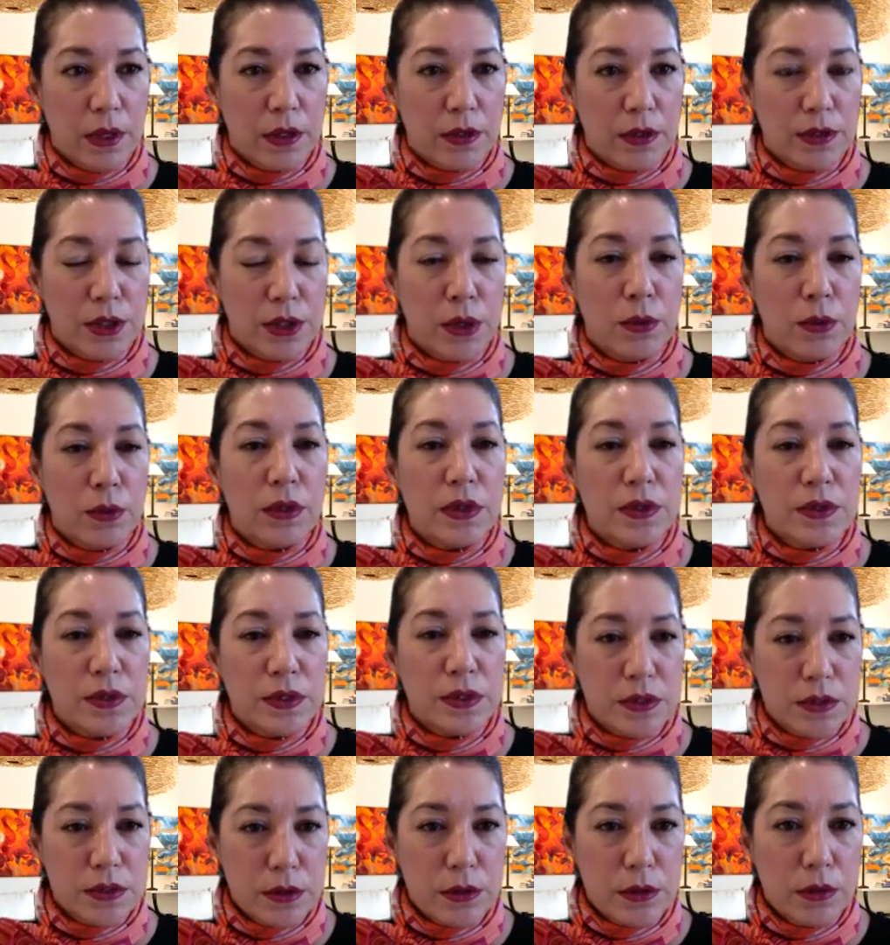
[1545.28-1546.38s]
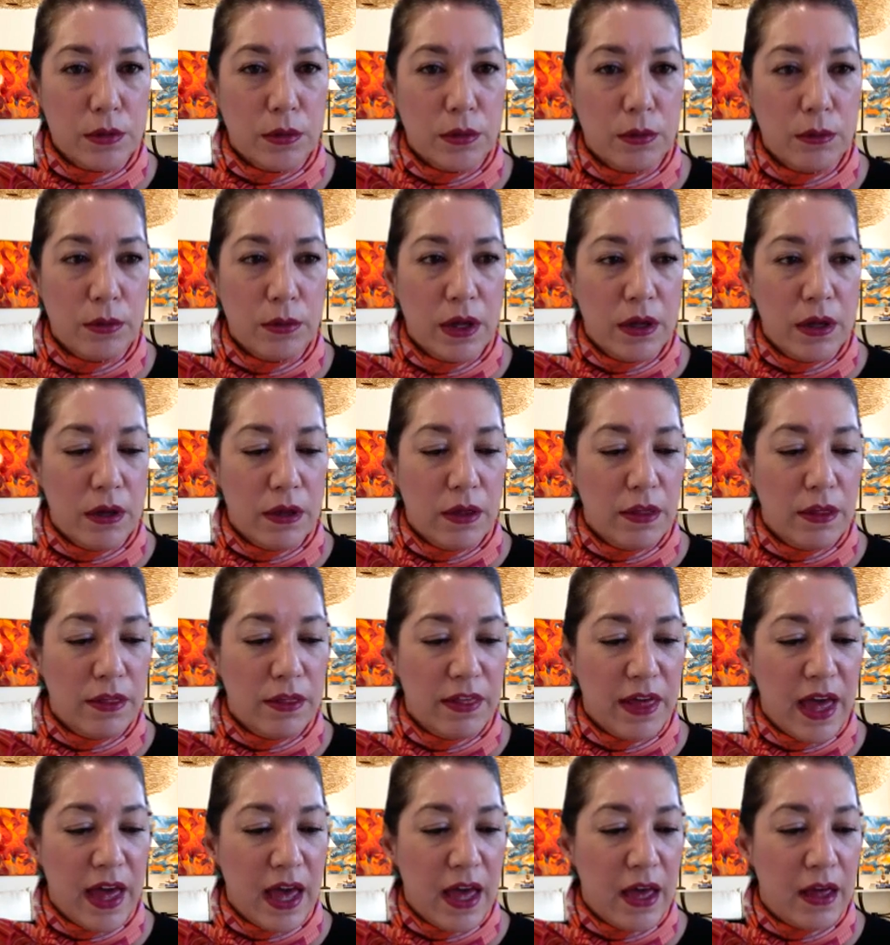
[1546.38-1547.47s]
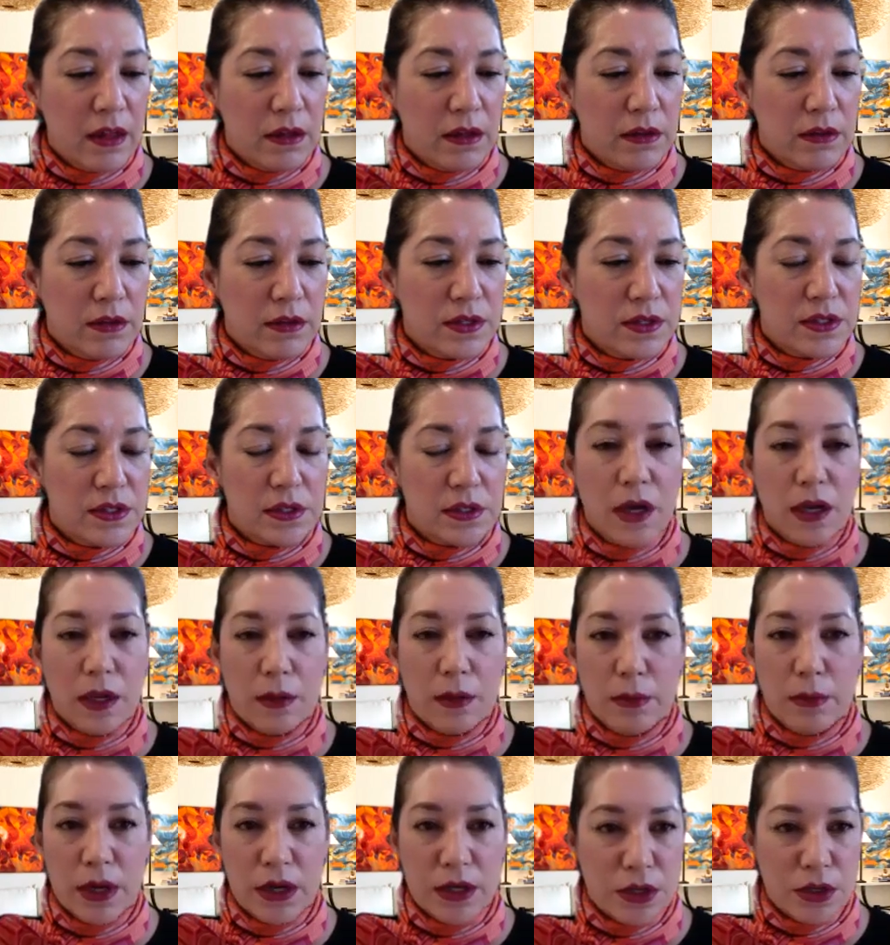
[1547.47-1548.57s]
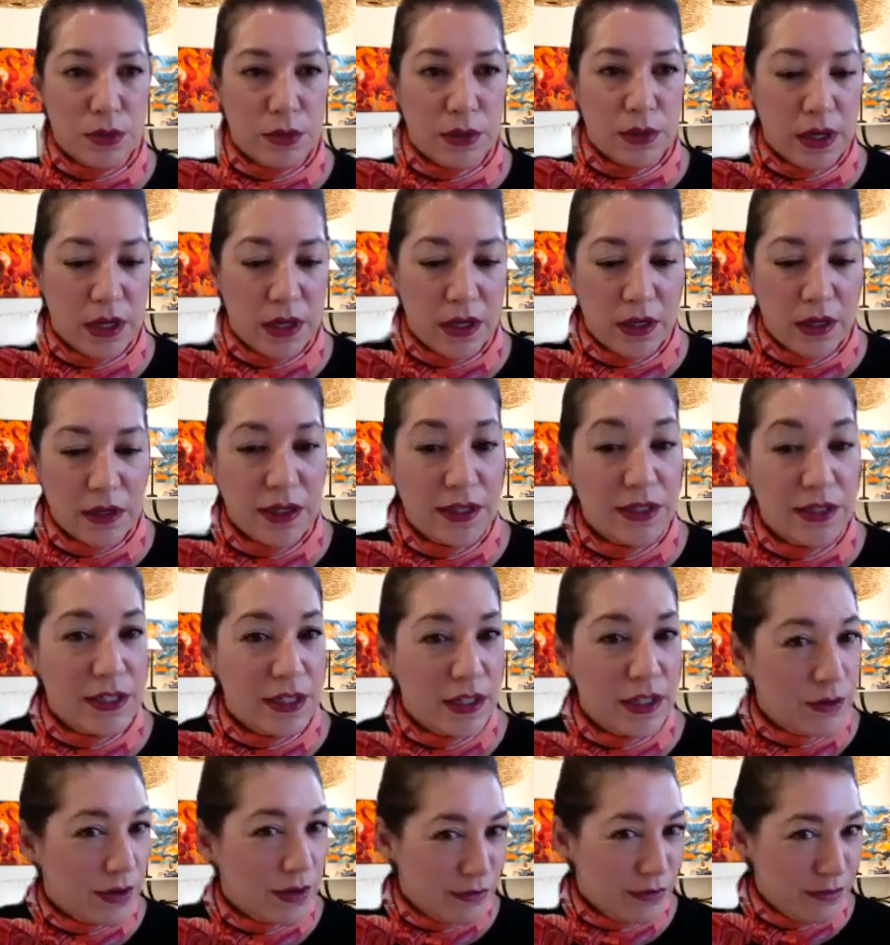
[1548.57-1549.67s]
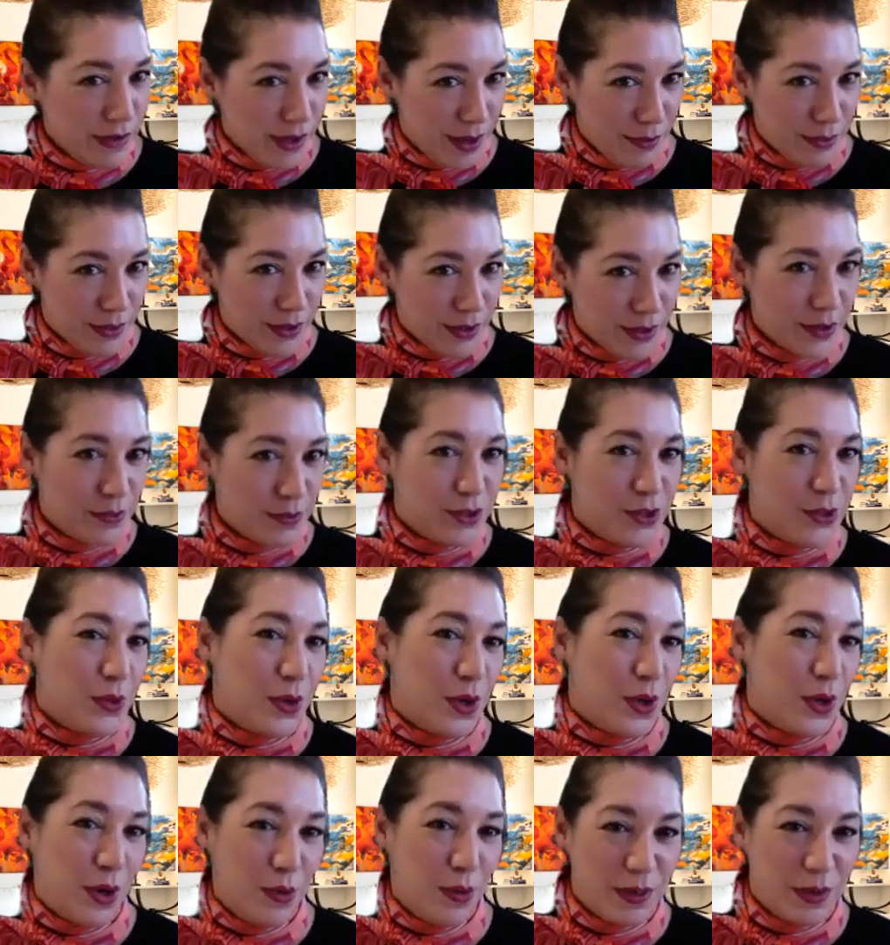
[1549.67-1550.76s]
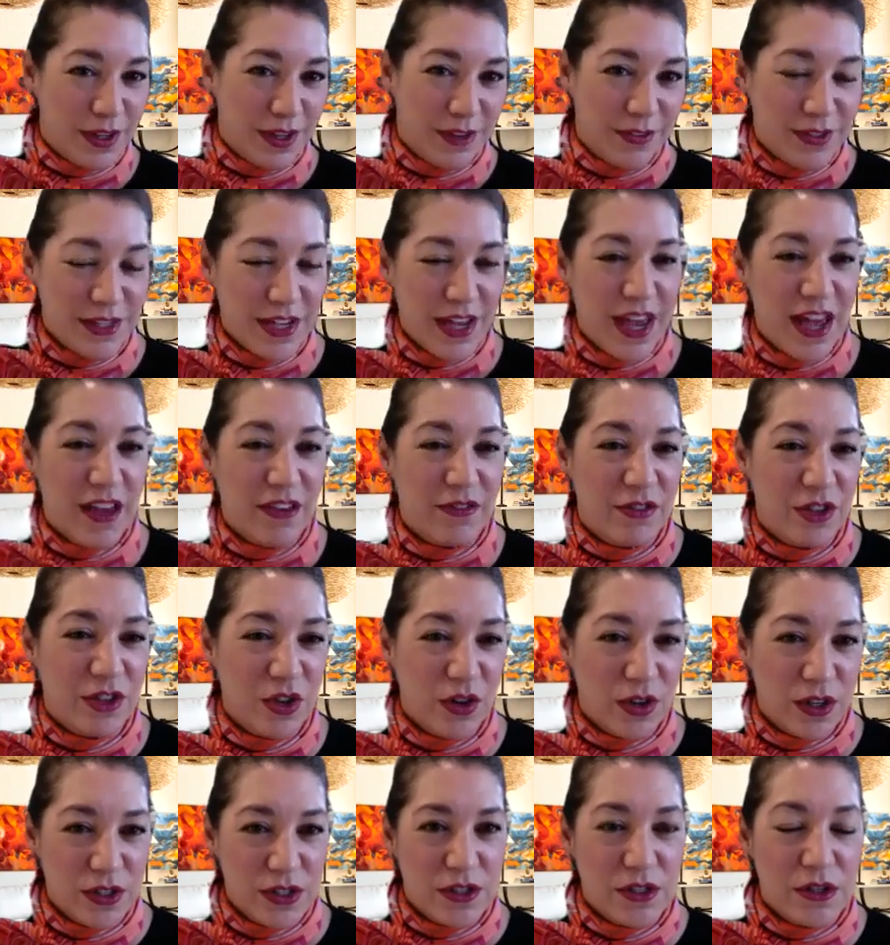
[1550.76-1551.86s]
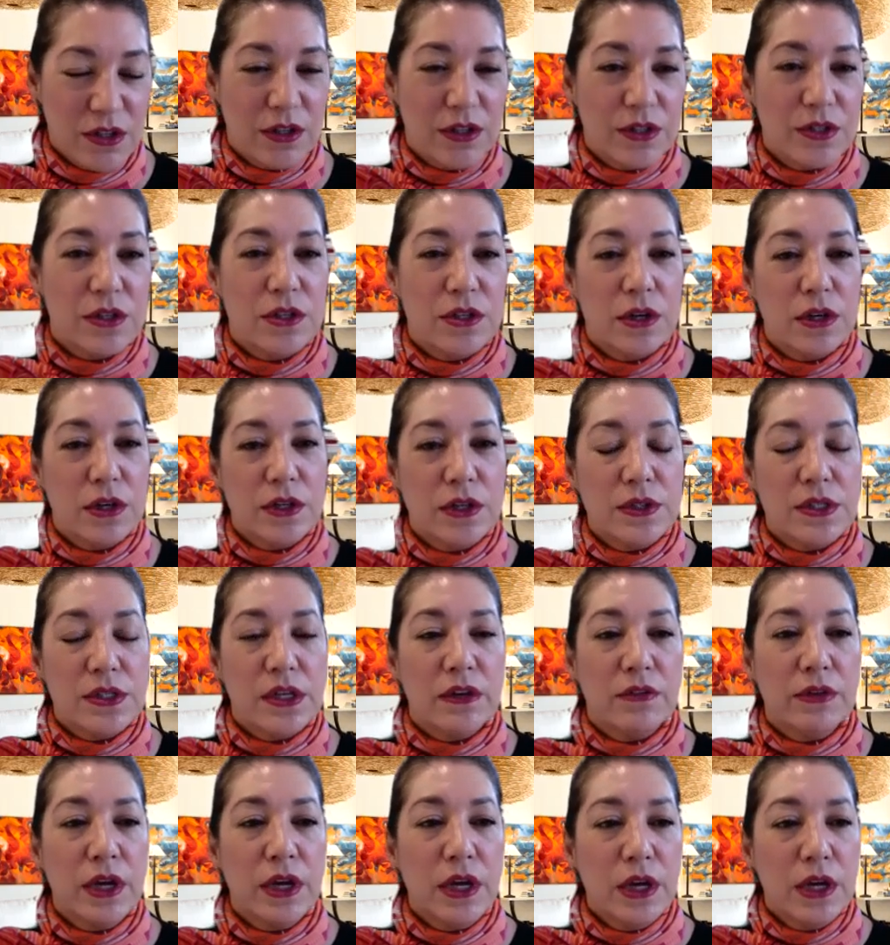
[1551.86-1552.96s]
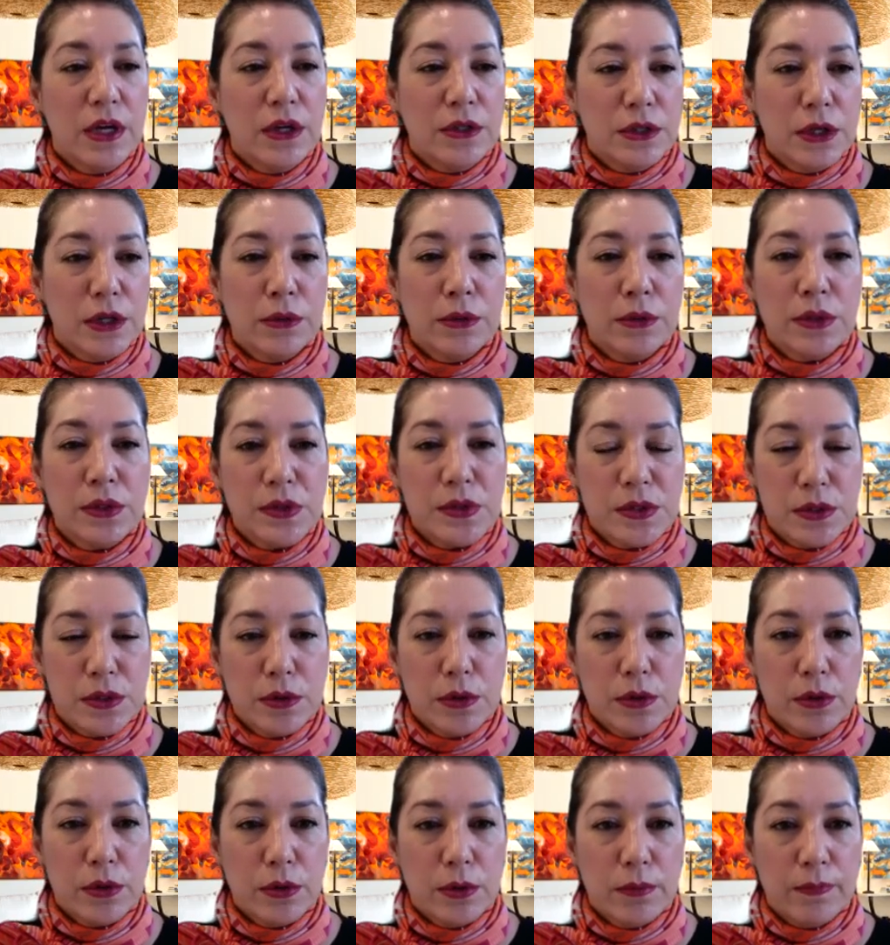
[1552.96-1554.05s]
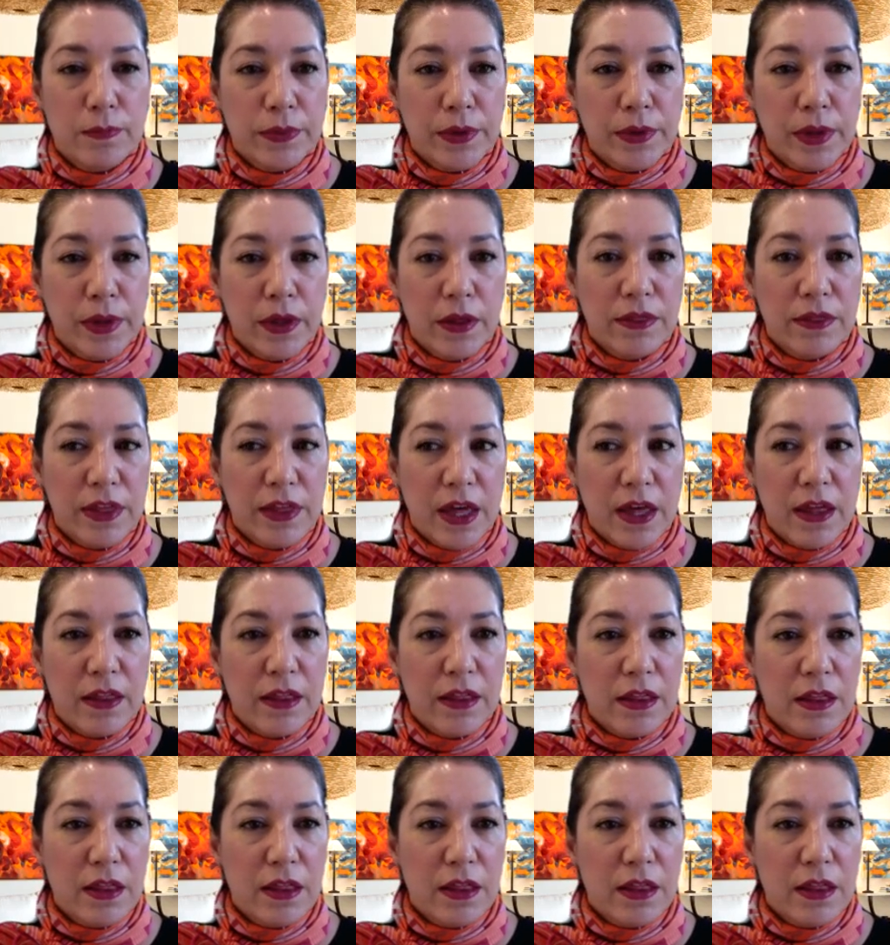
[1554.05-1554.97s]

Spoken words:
don't assume that the Scalamandre Le Tigre fabric, which we all would love to have yards and yards and yards of, don't assume that